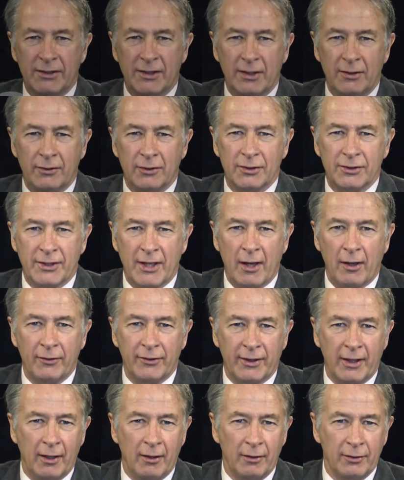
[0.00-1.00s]
Seniors'
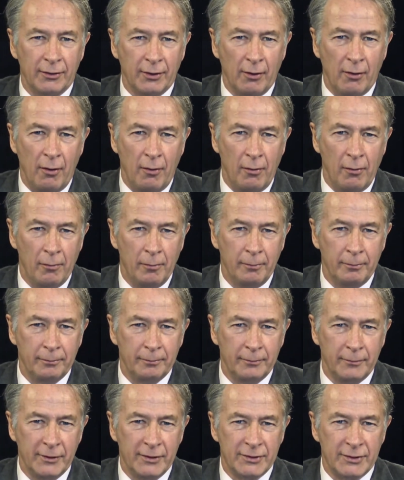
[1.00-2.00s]
health care in the home
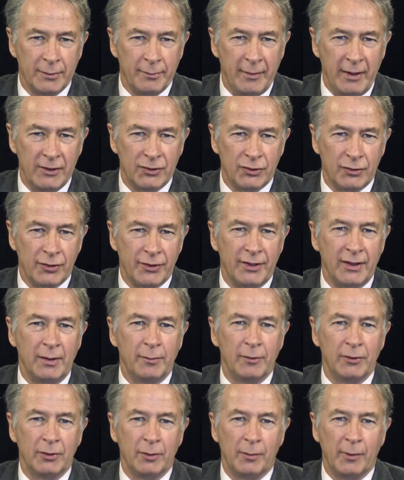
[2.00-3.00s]
is a major
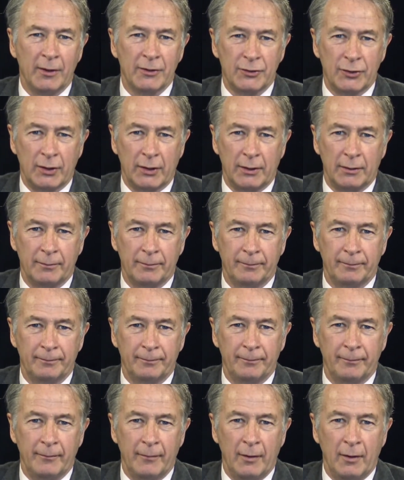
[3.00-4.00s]
theme in New Brunswick.
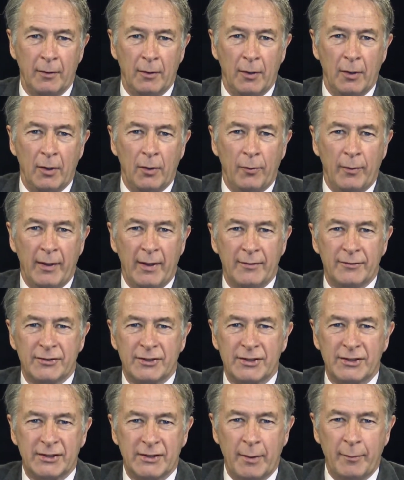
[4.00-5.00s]
We have
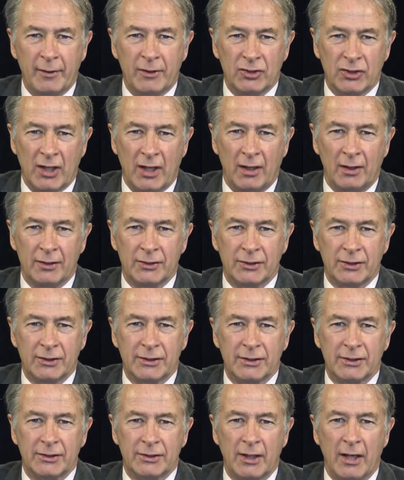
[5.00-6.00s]
systemic
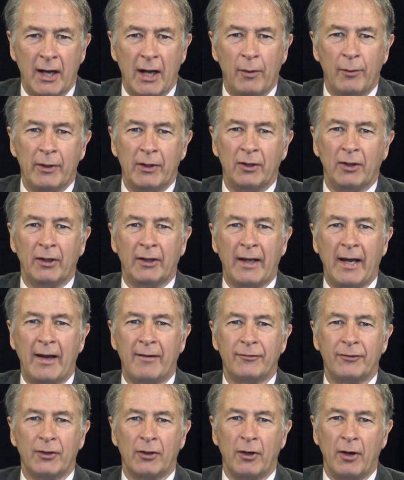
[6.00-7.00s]
challenges to how we look
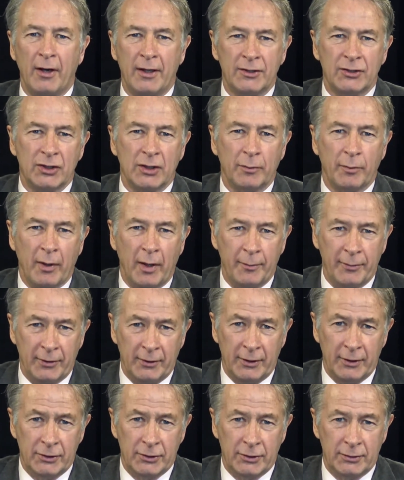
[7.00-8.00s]
after our aging
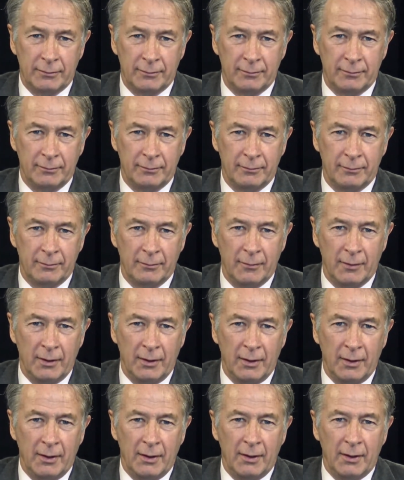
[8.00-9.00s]

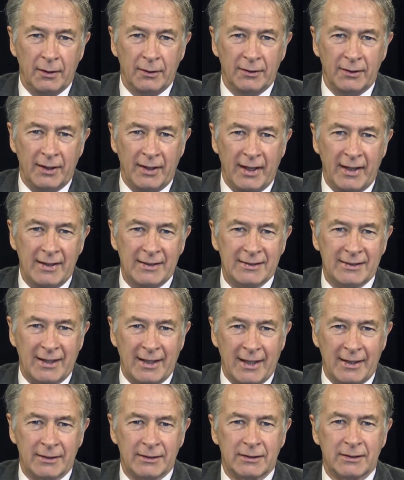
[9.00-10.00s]
population. Today's
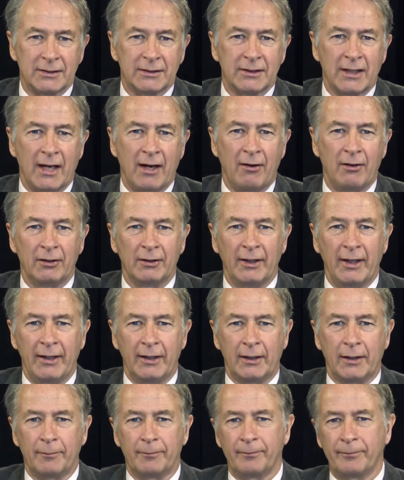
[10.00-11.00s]
guest is Karen
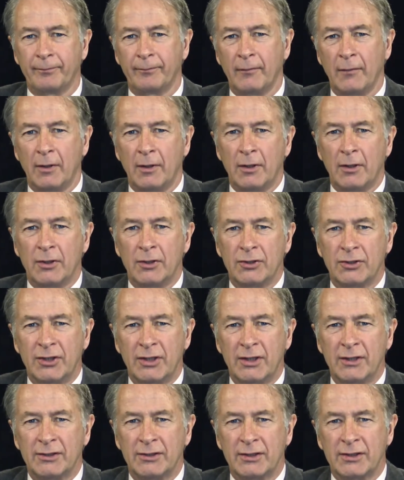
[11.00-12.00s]
Lake.
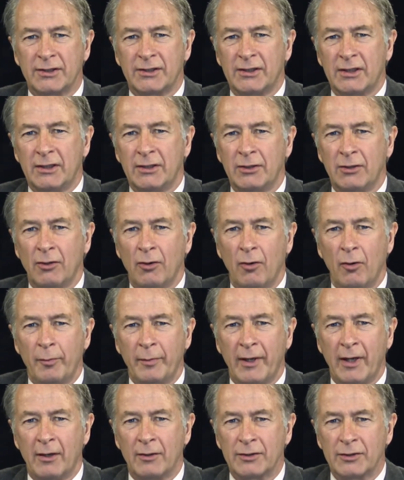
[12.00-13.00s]
She is a senior
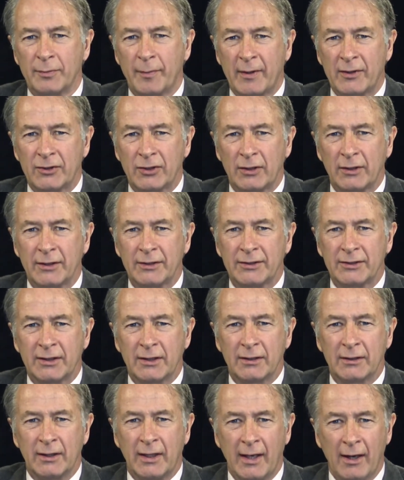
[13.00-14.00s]
home care specialist
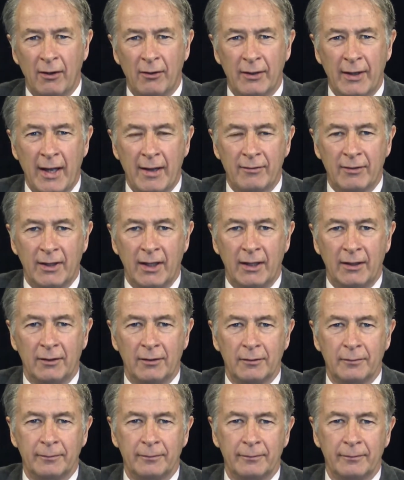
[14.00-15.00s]
and care
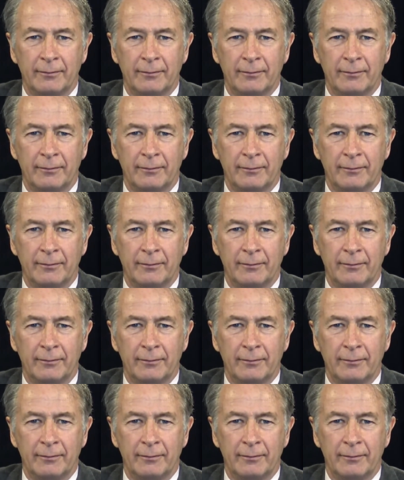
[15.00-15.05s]
navigator.